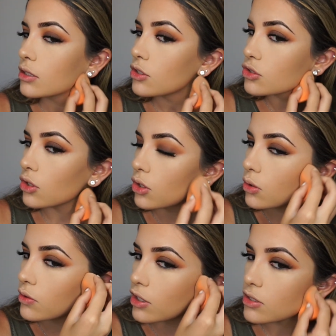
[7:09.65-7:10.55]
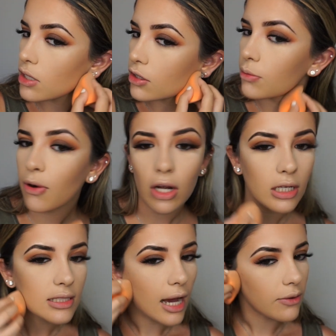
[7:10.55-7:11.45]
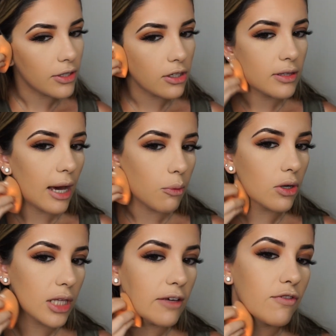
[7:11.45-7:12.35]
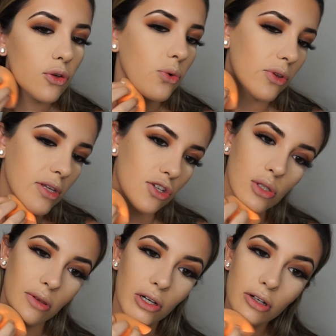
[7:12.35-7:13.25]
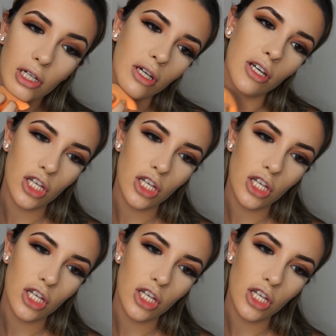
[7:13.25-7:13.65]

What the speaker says: So there's other products out there that will give you this look.